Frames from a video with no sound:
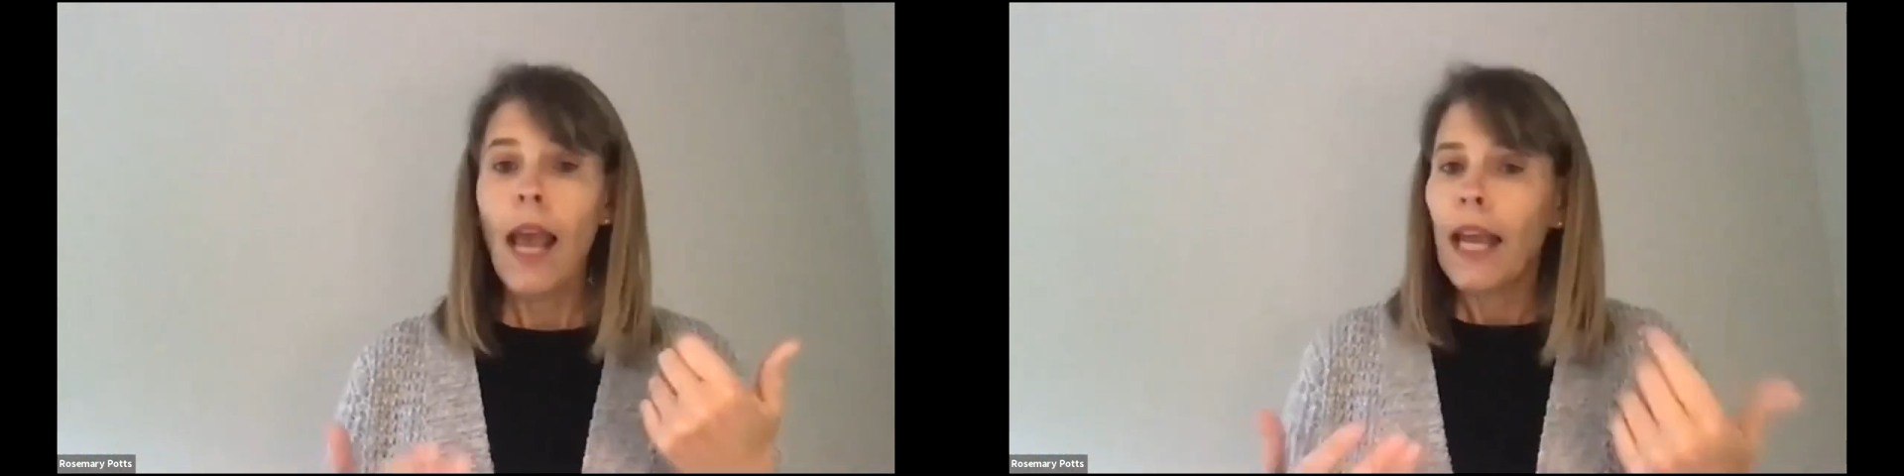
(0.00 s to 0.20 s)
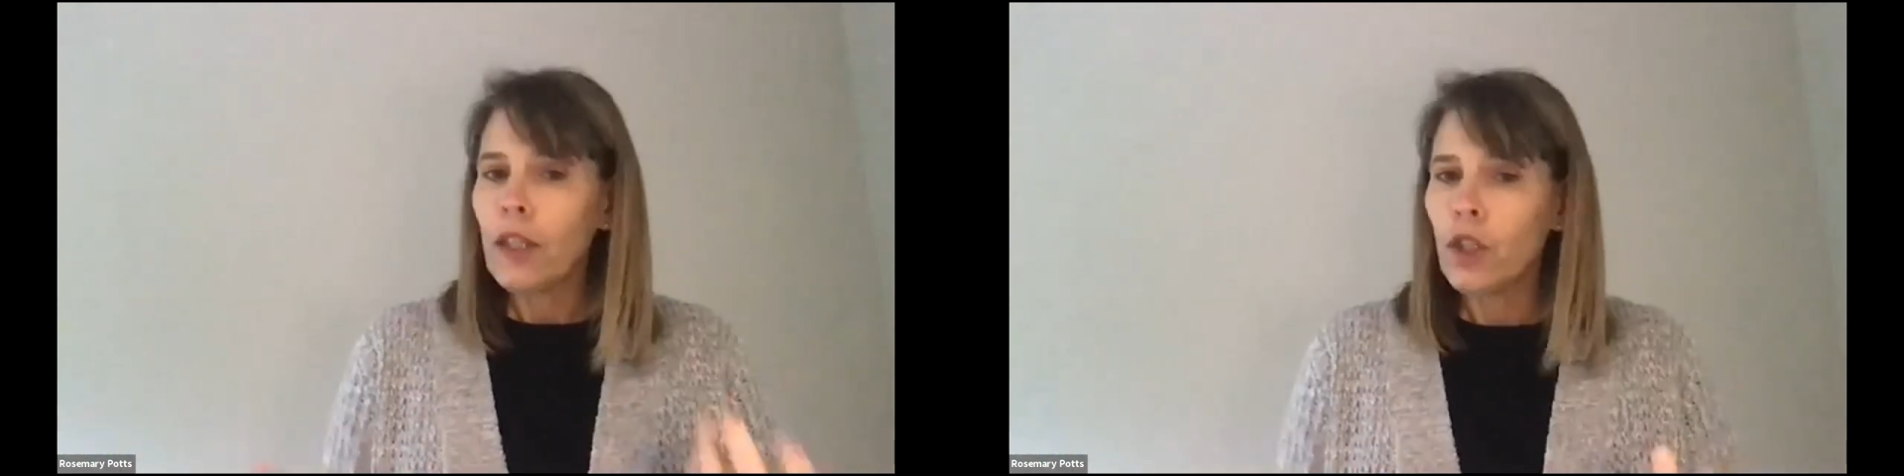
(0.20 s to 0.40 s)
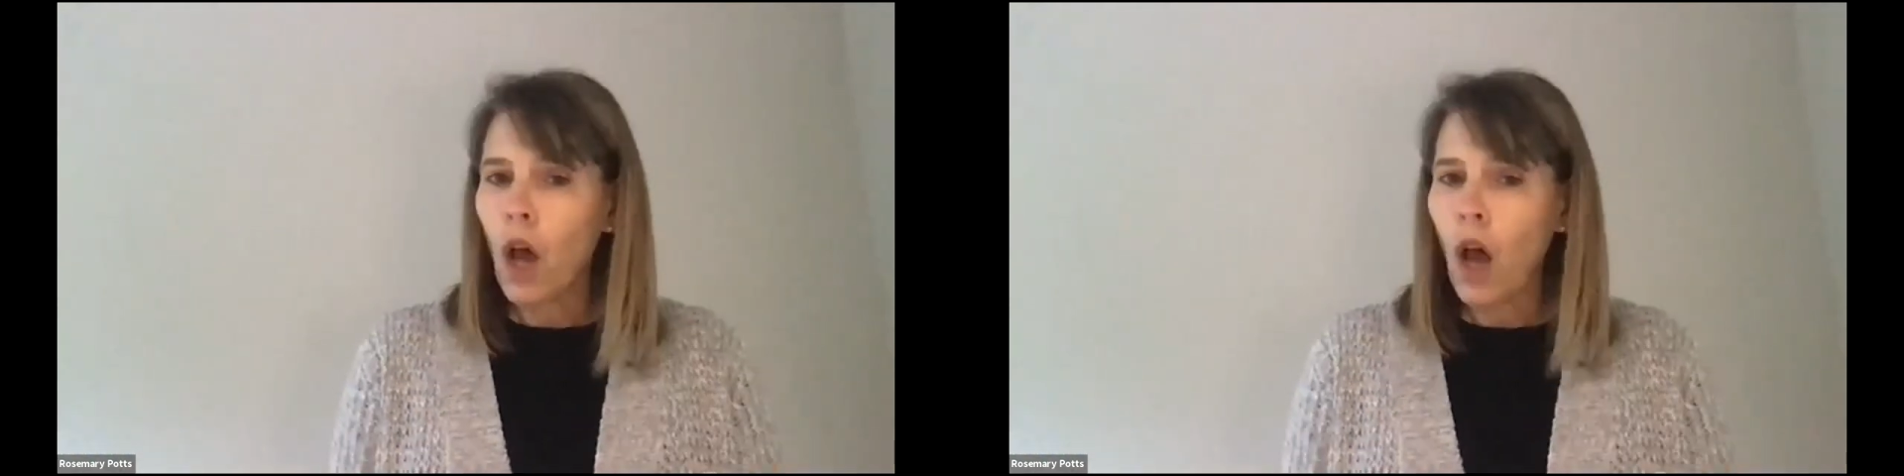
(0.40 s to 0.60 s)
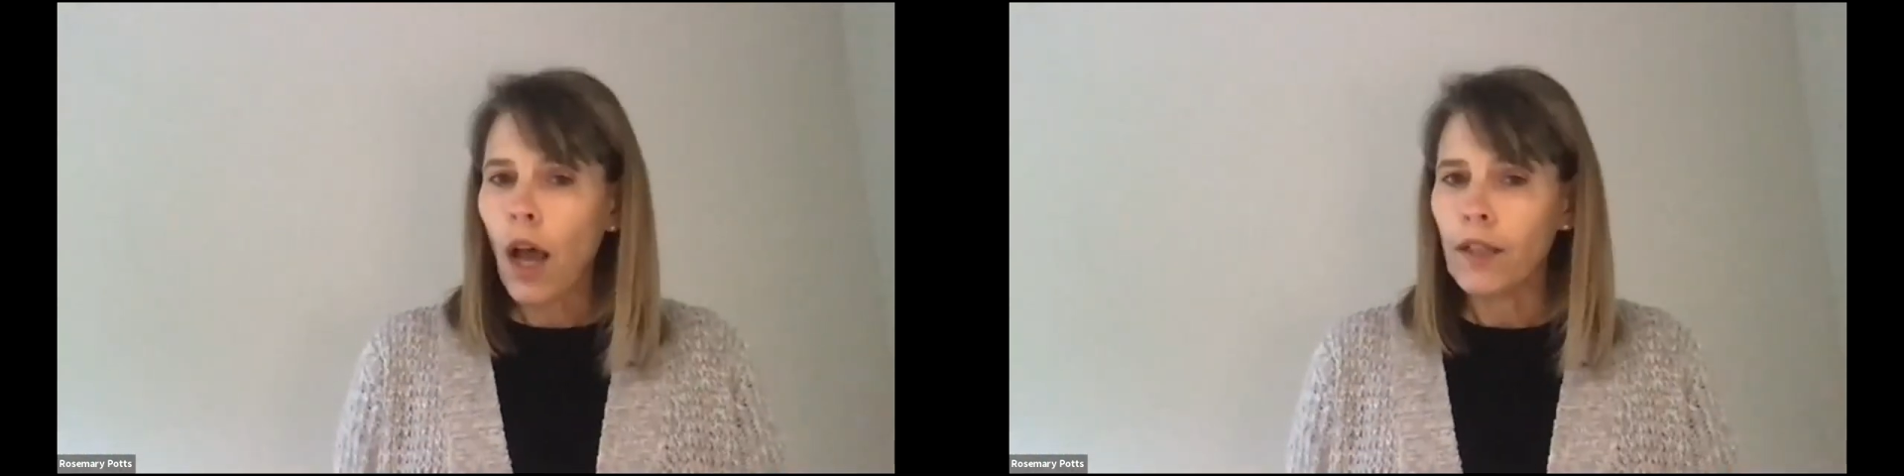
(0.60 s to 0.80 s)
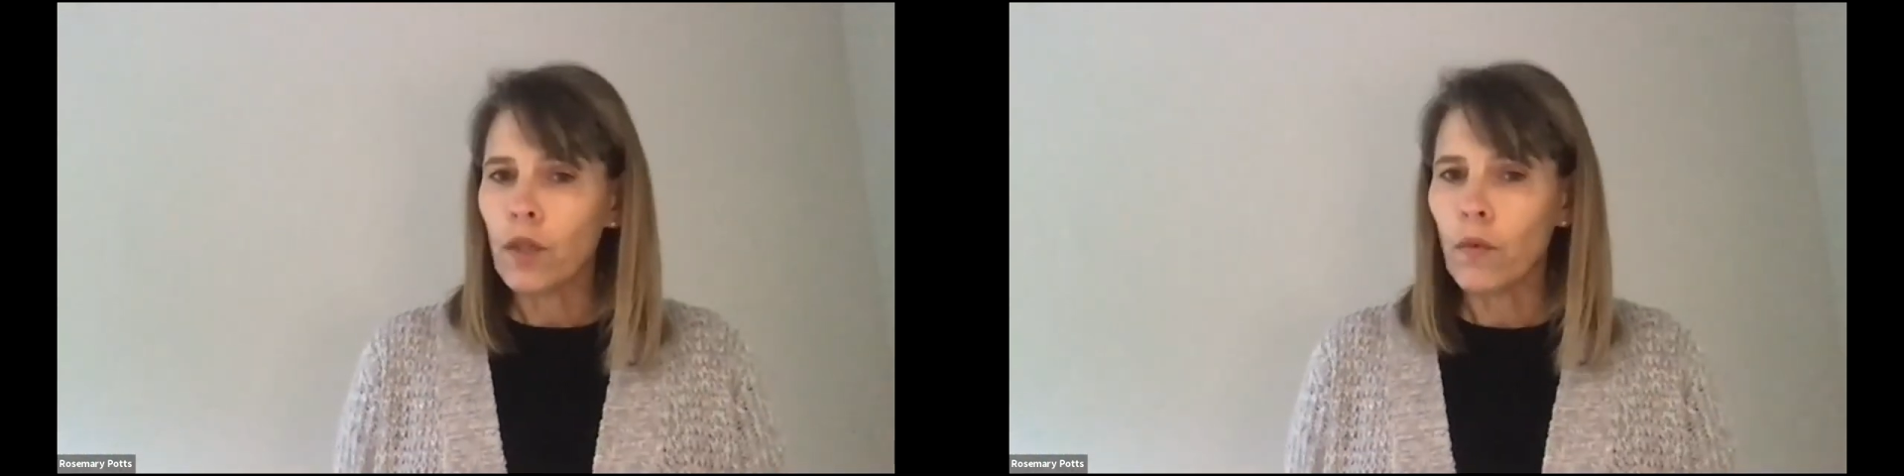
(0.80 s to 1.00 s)
It's
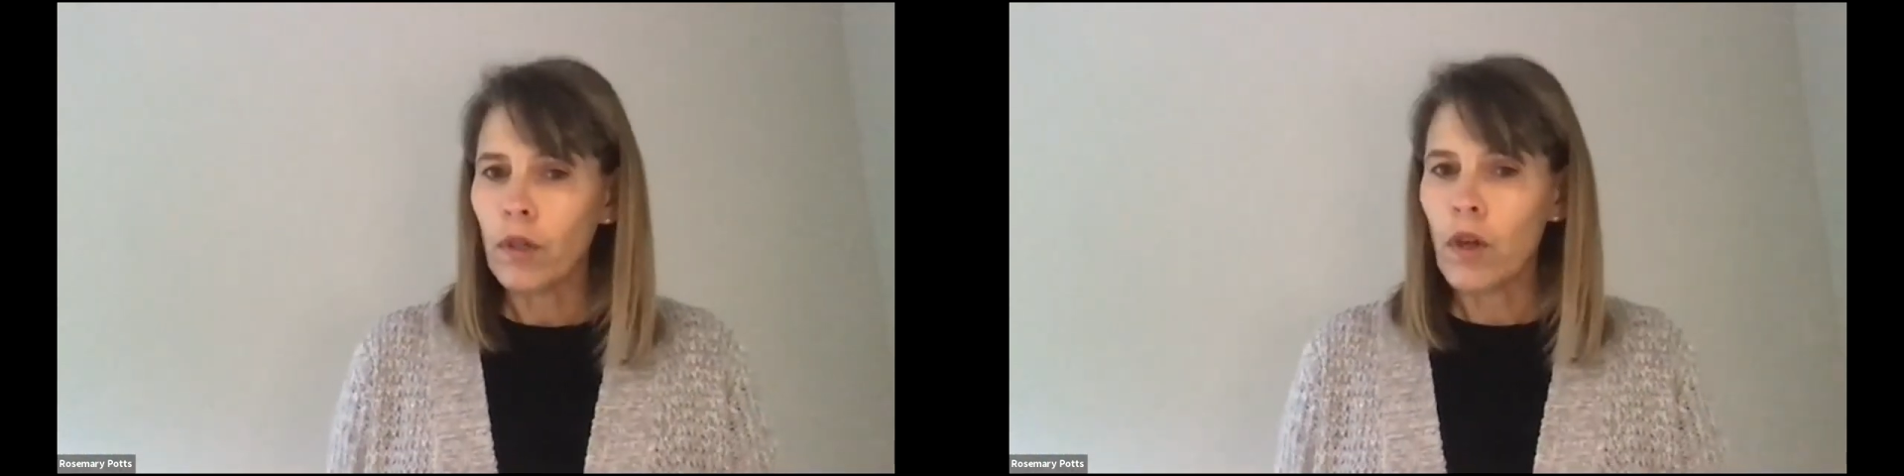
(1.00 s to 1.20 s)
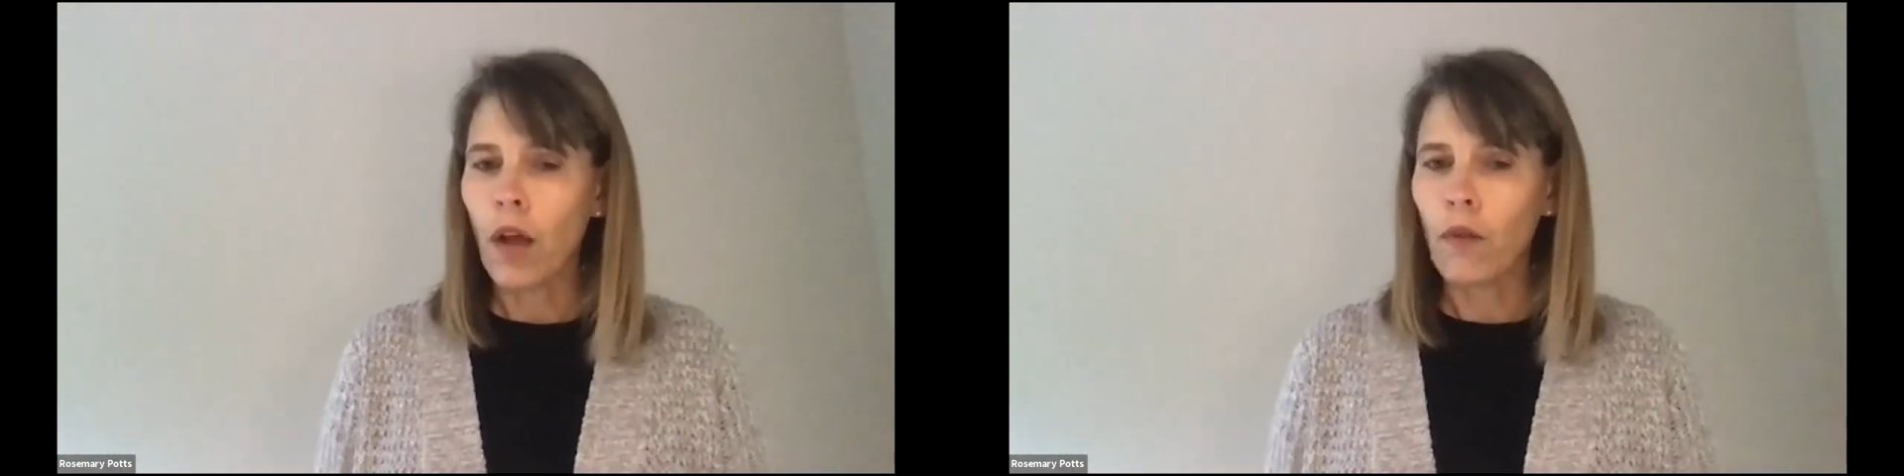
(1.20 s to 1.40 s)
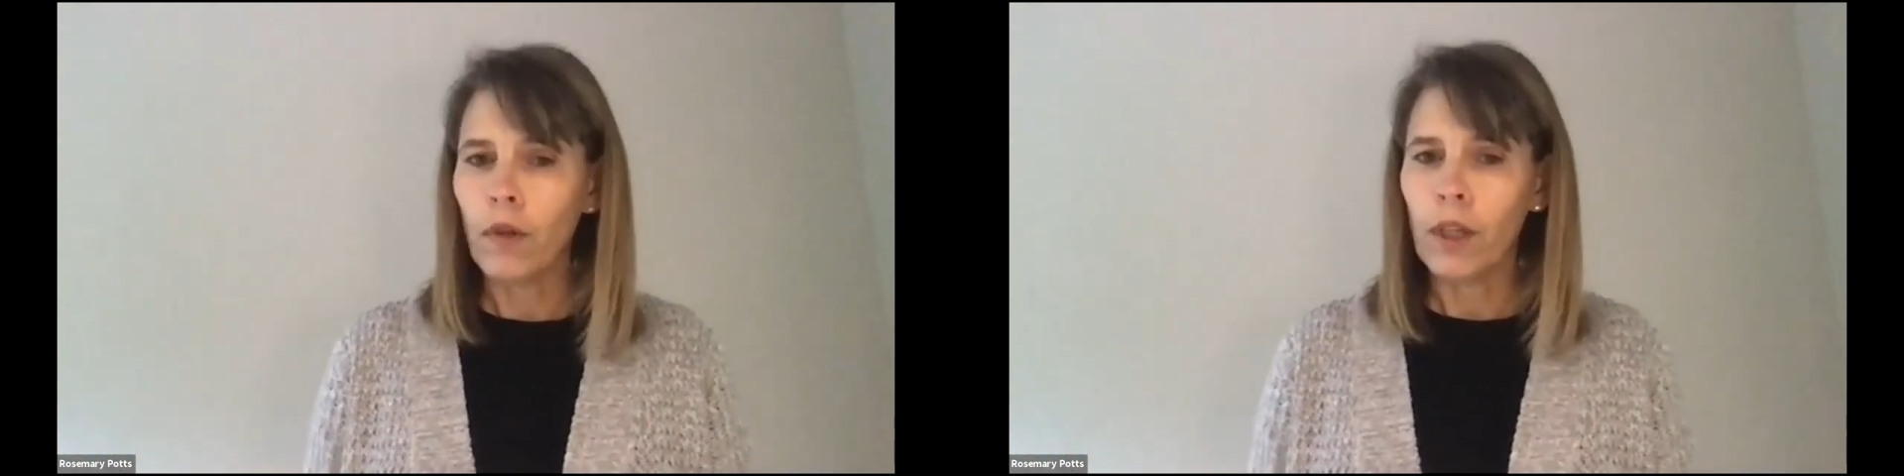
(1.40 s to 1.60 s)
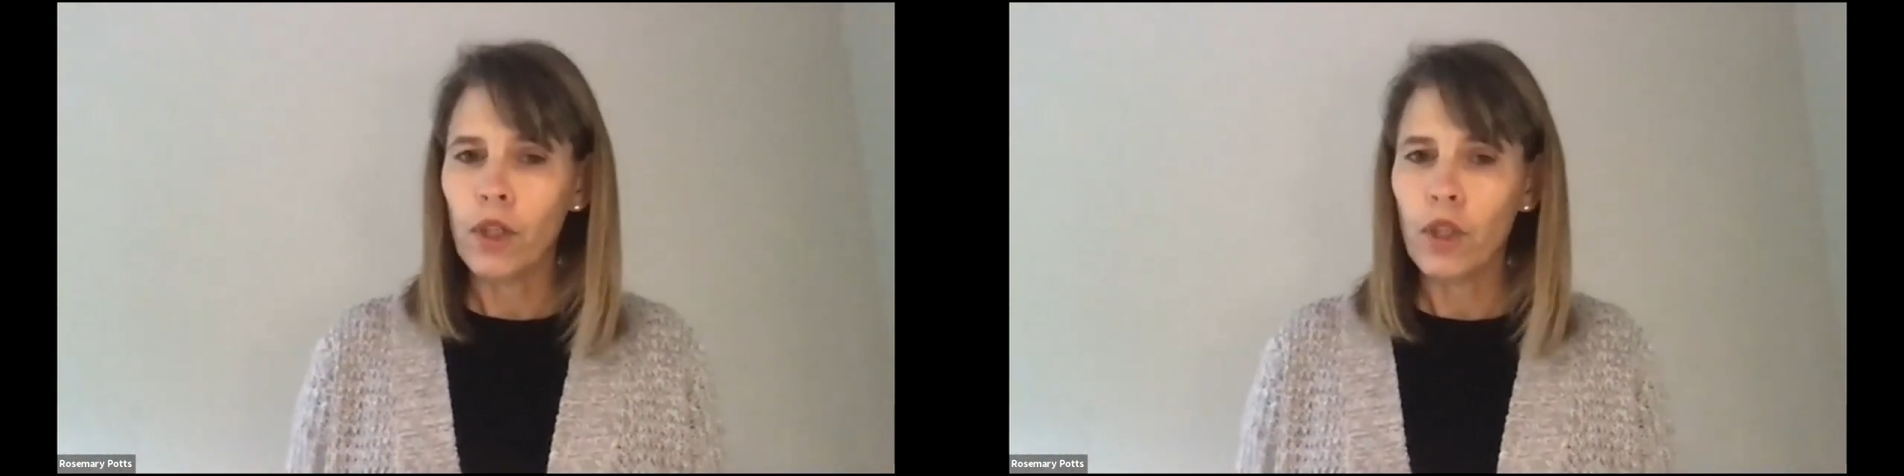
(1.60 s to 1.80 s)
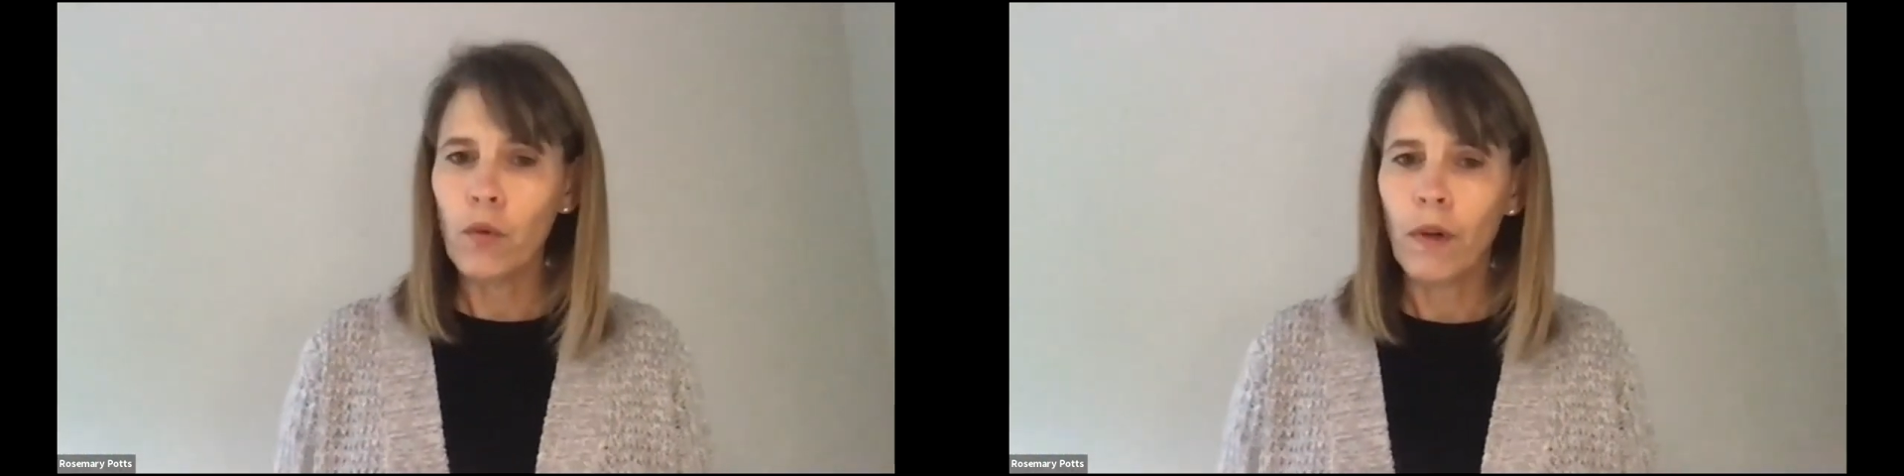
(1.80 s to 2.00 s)
God, so we're not really
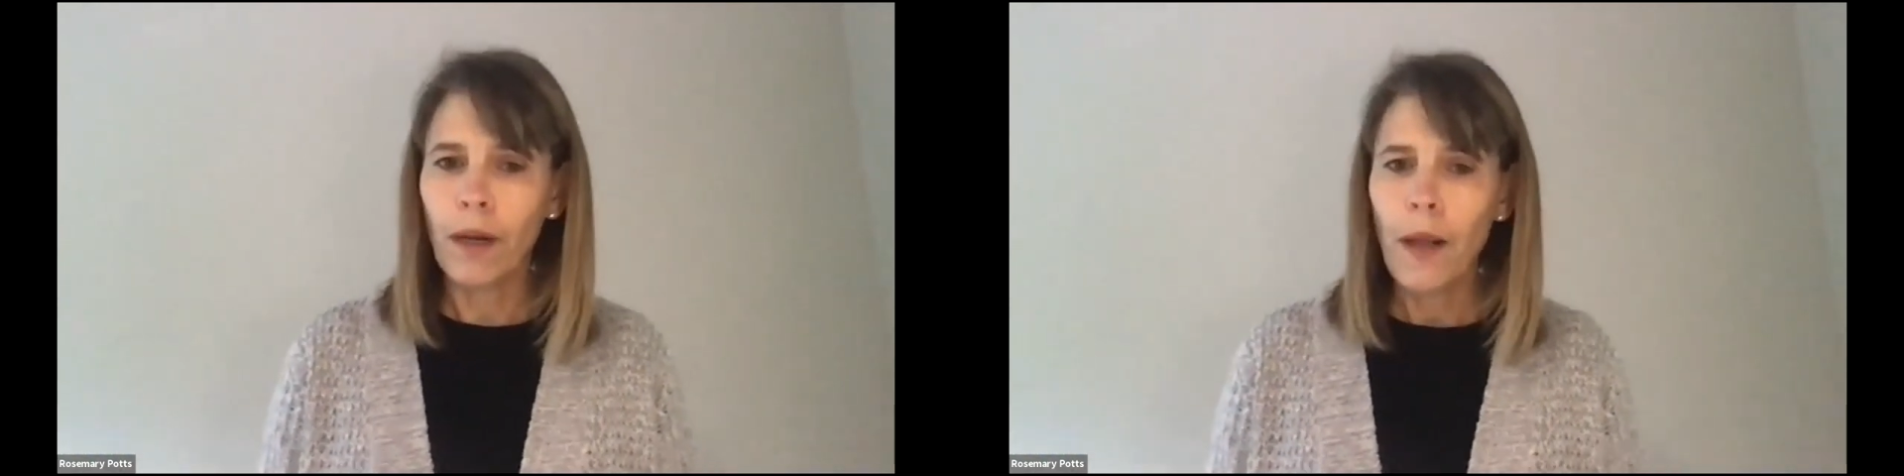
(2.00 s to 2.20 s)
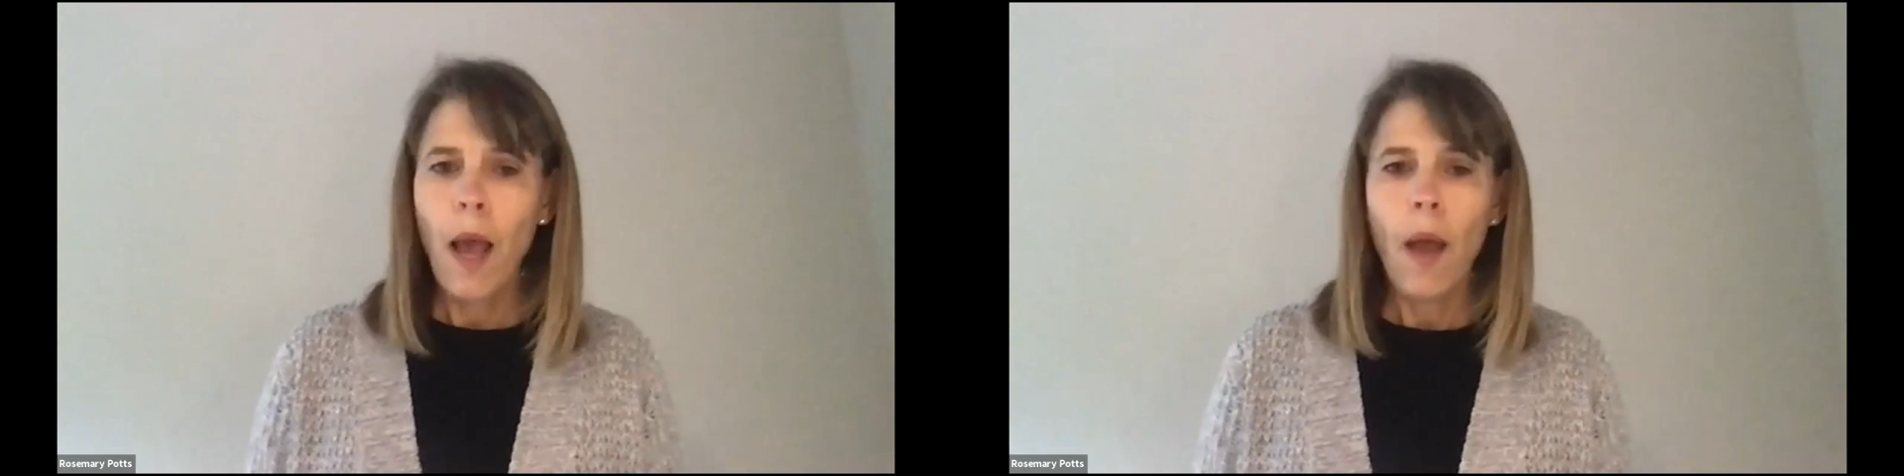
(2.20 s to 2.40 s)
sure.